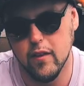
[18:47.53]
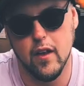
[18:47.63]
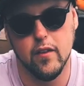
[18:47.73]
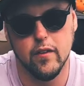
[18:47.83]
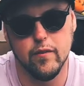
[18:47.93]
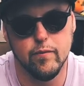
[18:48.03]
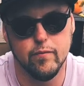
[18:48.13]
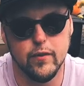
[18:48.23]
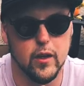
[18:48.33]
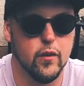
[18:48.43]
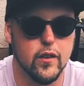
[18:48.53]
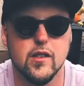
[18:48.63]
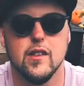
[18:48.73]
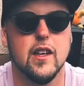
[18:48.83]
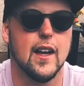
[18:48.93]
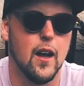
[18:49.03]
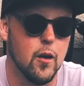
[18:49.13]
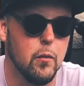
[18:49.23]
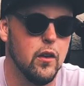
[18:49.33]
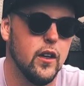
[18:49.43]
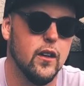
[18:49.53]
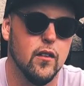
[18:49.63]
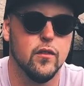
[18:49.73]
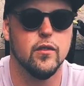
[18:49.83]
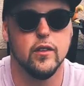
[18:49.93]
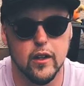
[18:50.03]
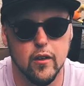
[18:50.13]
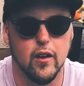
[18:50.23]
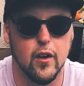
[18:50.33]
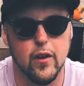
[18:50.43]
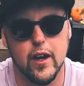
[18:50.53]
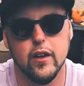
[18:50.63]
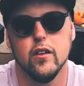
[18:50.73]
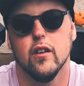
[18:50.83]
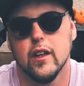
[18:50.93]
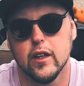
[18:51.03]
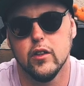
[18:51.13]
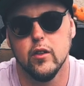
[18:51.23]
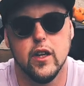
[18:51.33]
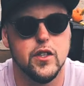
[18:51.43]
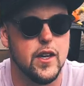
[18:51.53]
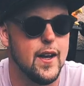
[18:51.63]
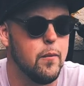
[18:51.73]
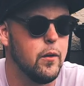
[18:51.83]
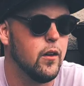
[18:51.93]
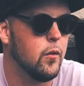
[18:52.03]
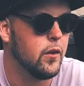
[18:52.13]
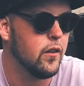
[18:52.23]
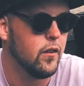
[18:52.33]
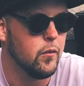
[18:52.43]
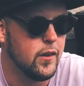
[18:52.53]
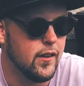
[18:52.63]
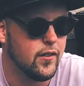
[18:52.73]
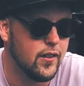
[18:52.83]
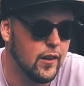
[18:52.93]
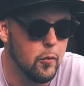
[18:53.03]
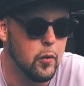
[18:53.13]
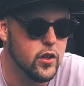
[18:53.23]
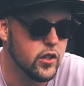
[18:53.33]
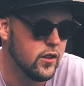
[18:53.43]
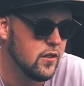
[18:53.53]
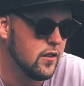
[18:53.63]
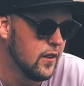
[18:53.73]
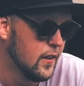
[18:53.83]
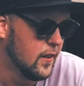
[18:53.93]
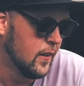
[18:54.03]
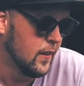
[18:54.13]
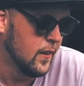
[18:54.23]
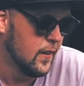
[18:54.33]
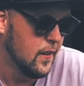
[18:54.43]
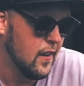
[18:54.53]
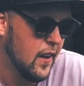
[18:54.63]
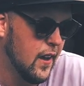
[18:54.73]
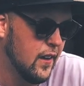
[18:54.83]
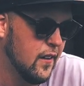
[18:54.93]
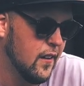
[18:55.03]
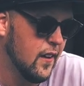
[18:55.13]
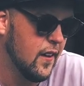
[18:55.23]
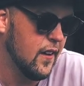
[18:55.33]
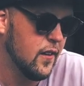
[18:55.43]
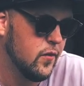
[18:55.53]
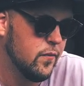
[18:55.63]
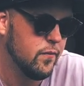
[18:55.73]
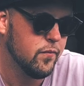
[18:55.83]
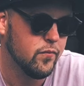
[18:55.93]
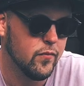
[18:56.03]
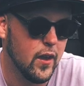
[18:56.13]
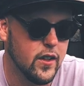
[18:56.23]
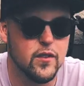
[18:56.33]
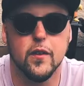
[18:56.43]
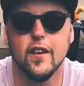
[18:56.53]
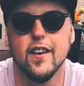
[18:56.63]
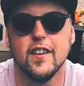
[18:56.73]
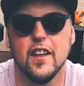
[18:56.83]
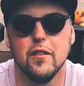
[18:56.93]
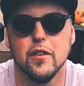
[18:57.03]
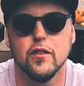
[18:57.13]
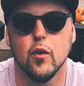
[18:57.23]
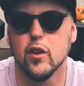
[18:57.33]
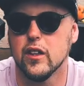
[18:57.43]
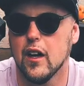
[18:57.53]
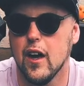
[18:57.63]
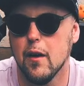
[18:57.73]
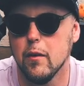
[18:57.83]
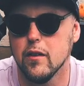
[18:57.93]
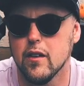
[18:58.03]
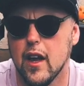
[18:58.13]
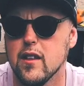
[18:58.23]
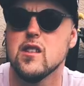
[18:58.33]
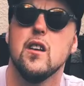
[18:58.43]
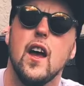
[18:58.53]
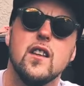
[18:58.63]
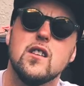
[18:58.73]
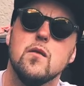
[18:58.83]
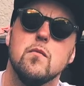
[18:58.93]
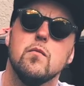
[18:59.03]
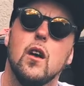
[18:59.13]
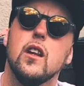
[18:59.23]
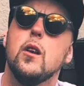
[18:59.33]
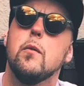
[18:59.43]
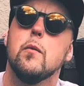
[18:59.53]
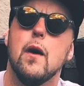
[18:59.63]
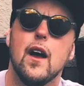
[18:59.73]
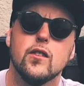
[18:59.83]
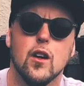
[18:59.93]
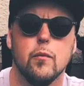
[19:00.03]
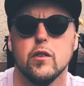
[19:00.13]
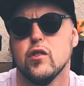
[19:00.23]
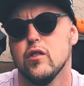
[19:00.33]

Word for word: and you know this is the accountability of you know I ran into like a two day jam here with, the, with these celebrations and uh, I just figured I'd give you story time and and so, and some a little bit of backdrop there's